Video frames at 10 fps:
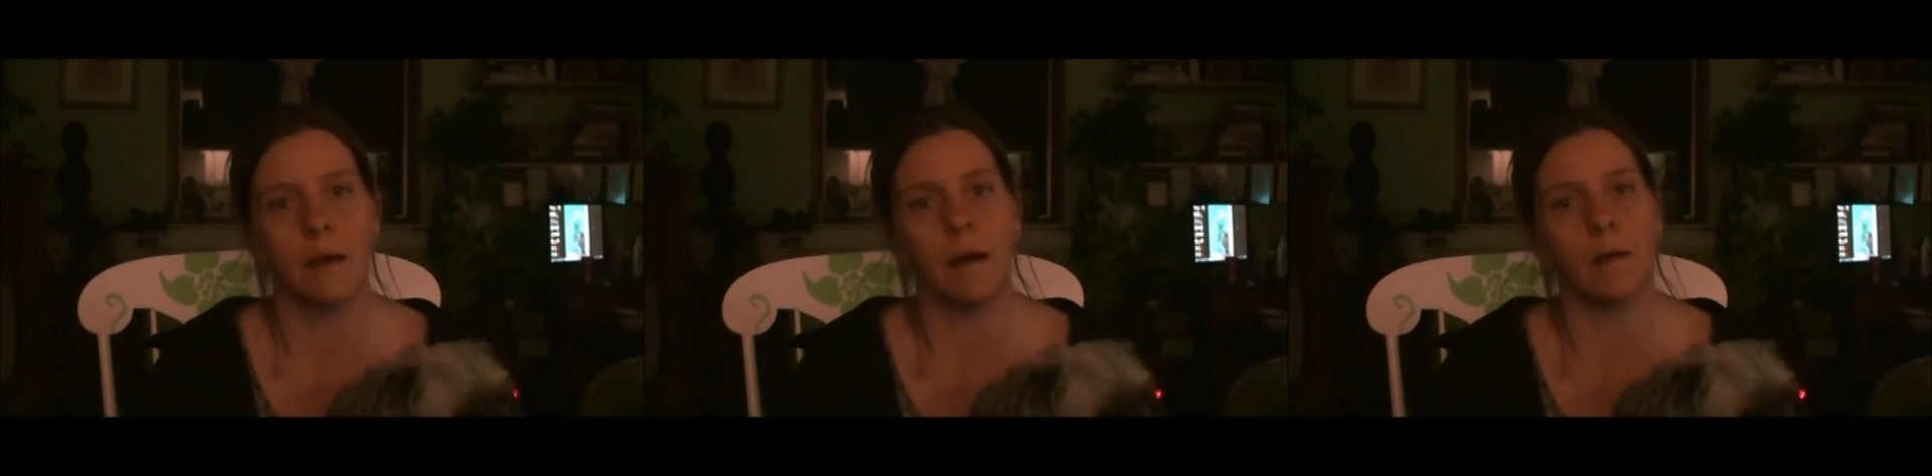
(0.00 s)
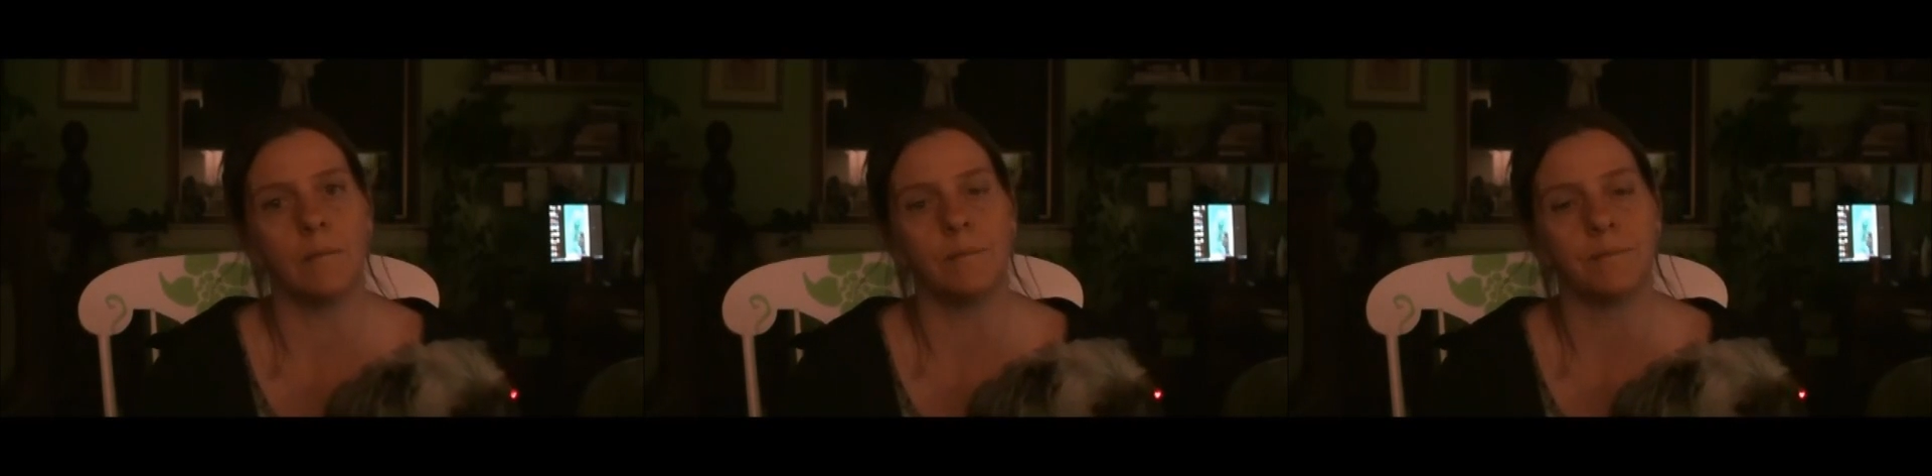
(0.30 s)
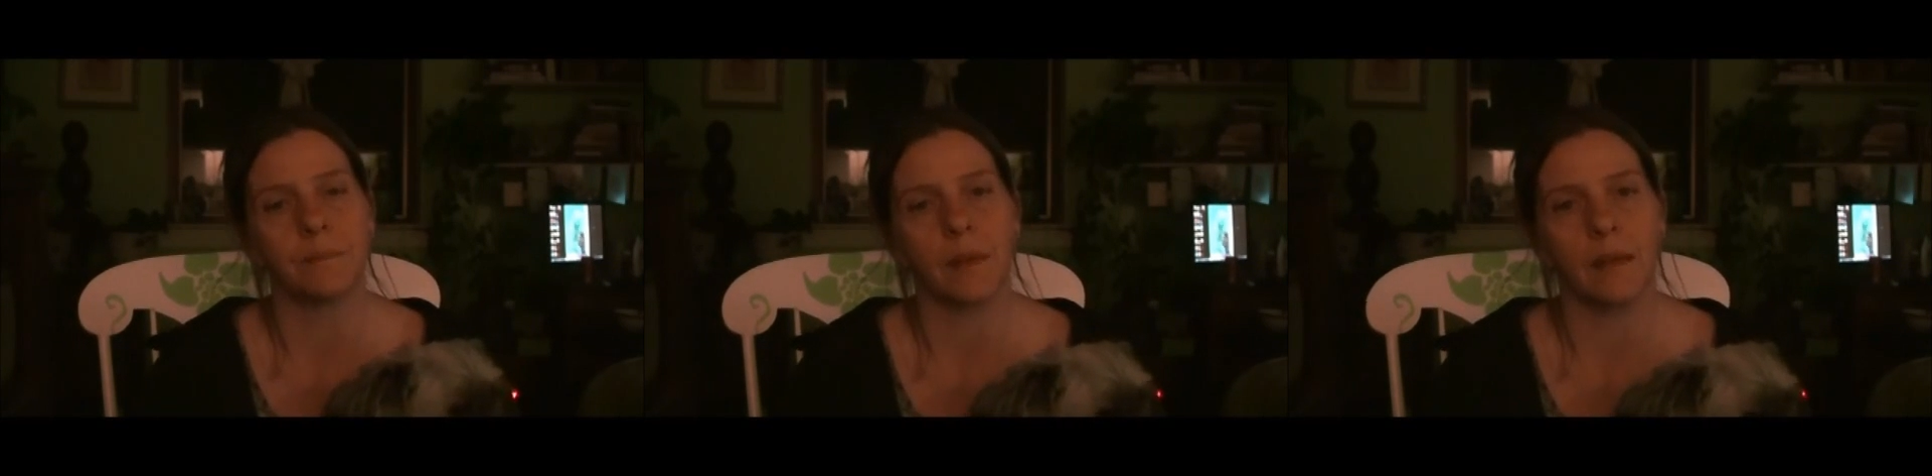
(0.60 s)

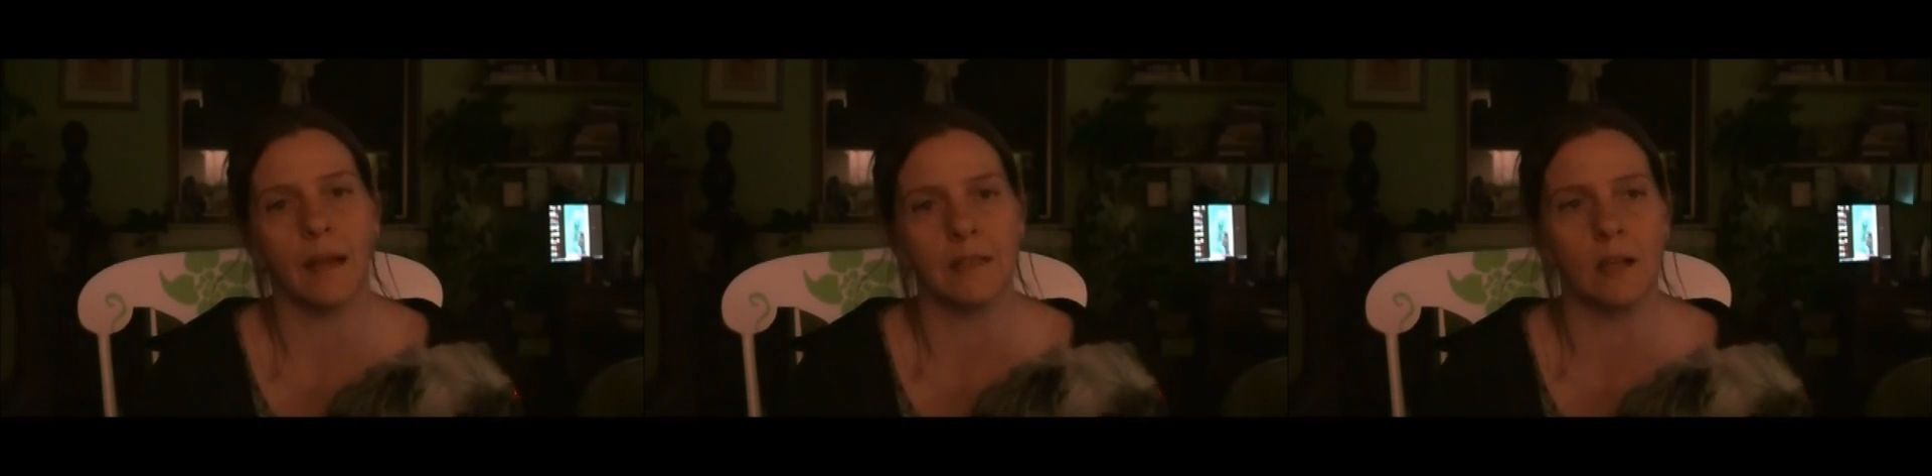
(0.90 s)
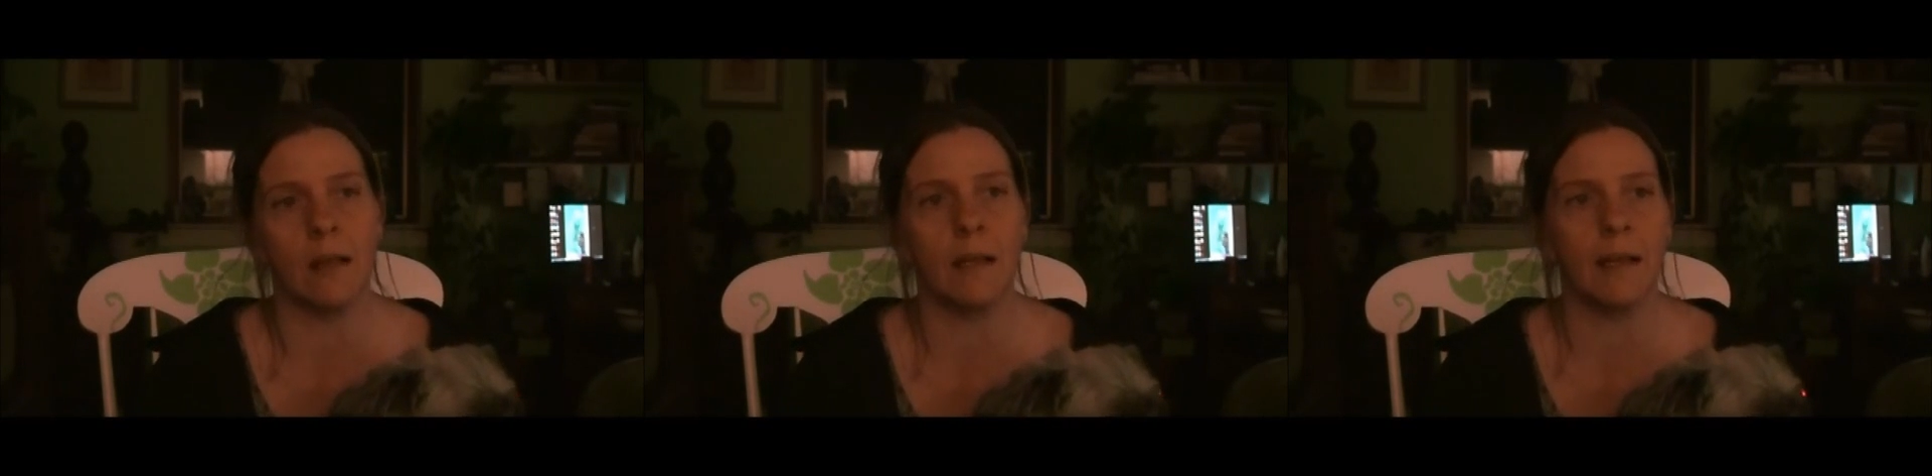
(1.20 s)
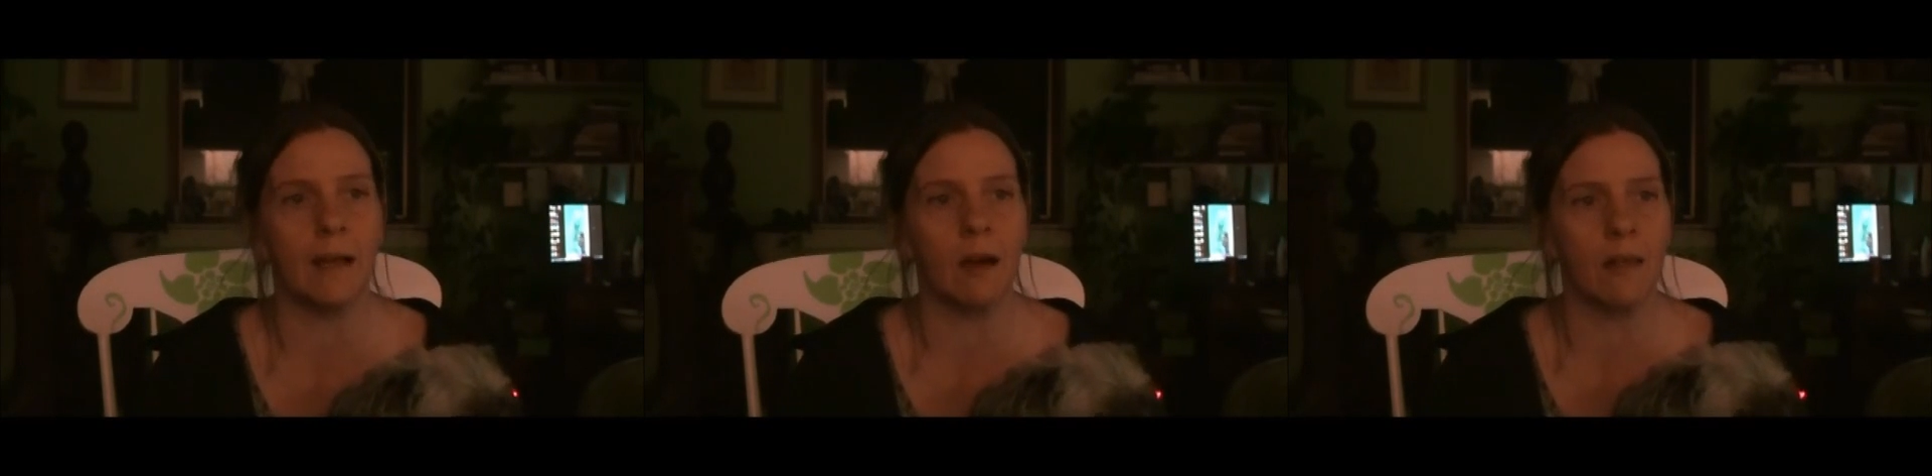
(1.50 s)
I saw
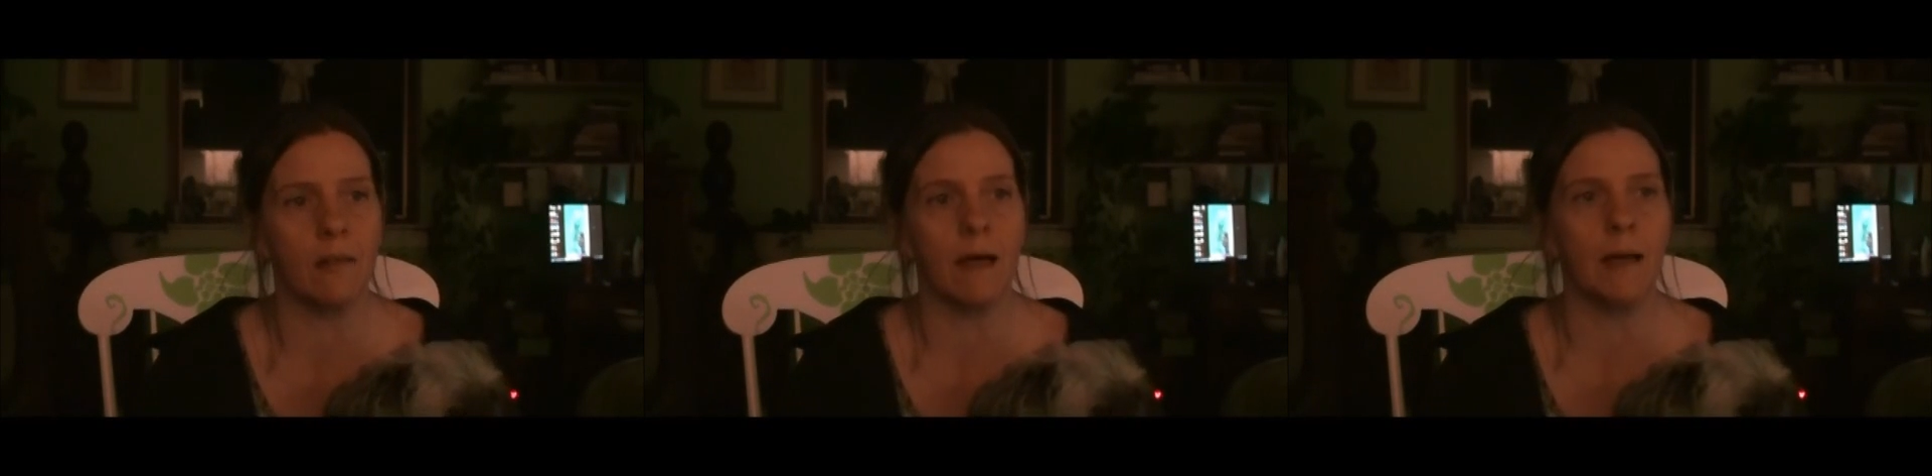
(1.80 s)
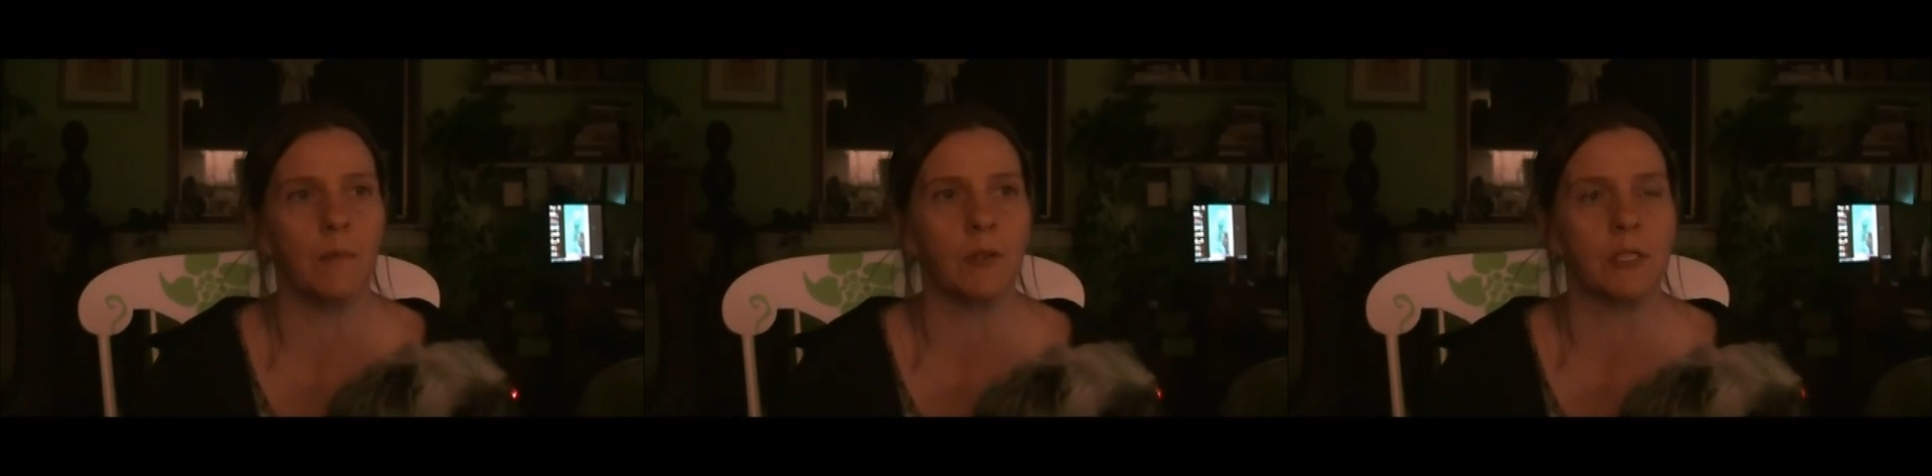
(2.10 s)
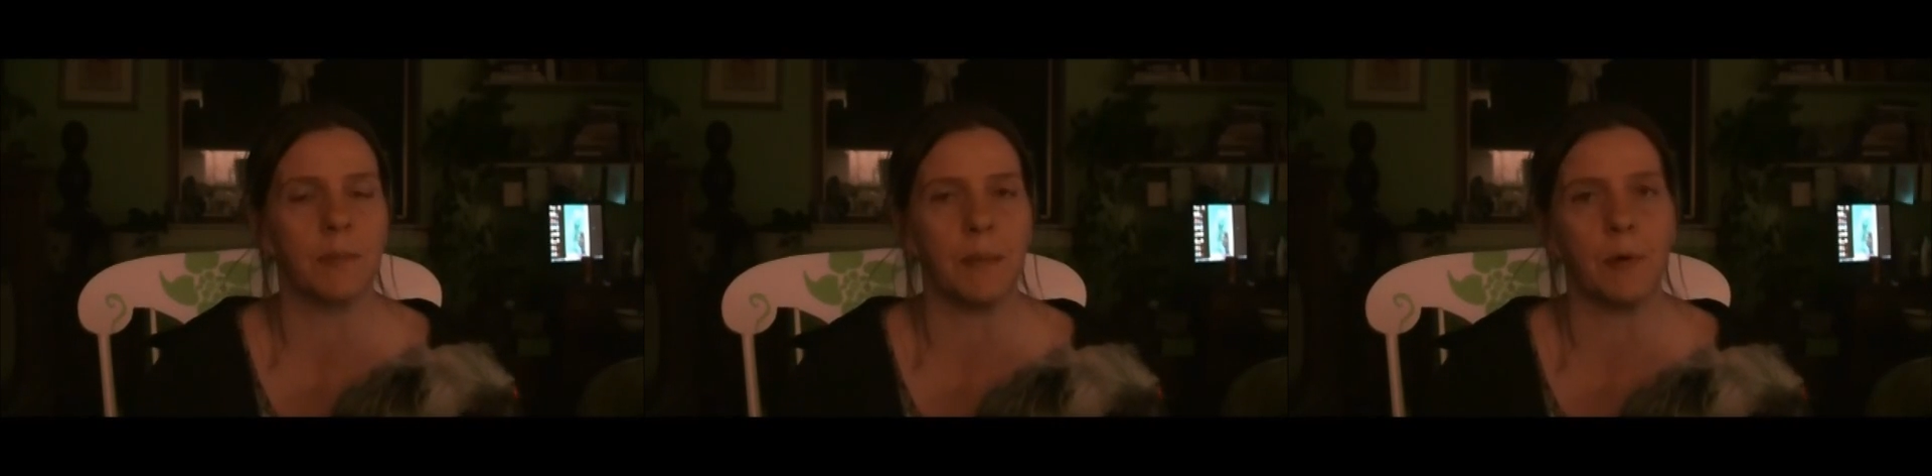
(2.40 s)
like on all the line
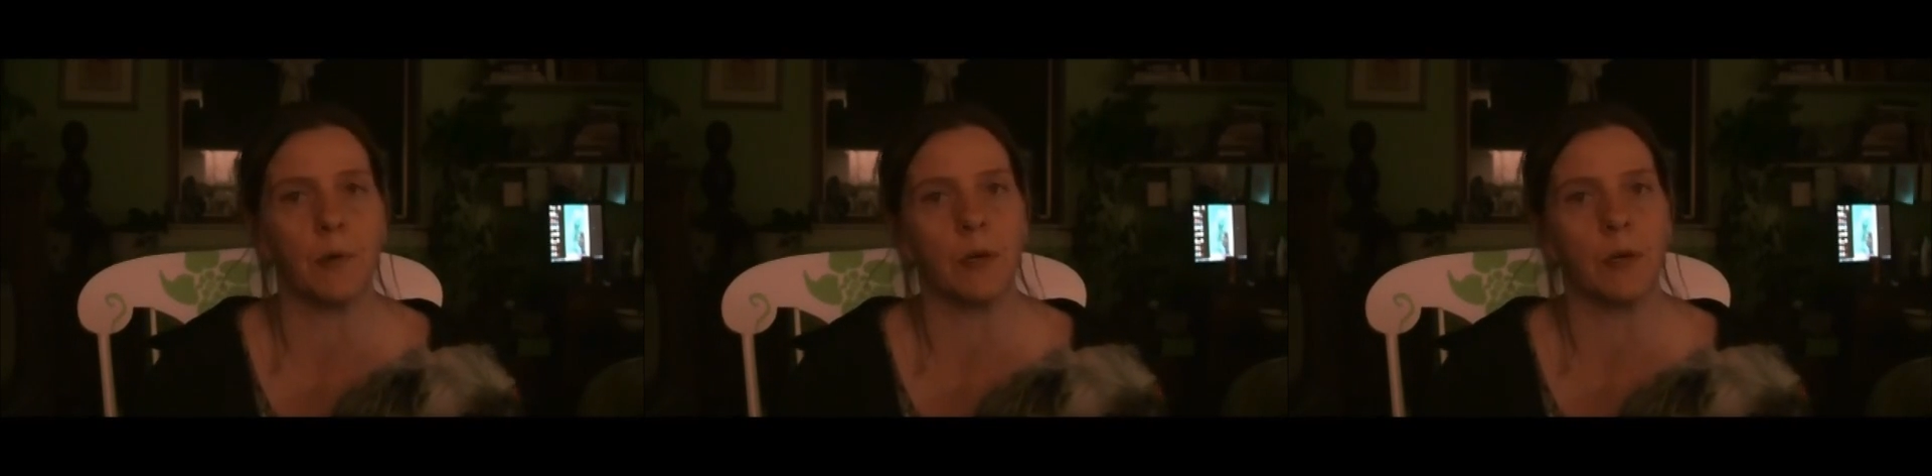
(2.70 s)
boards, people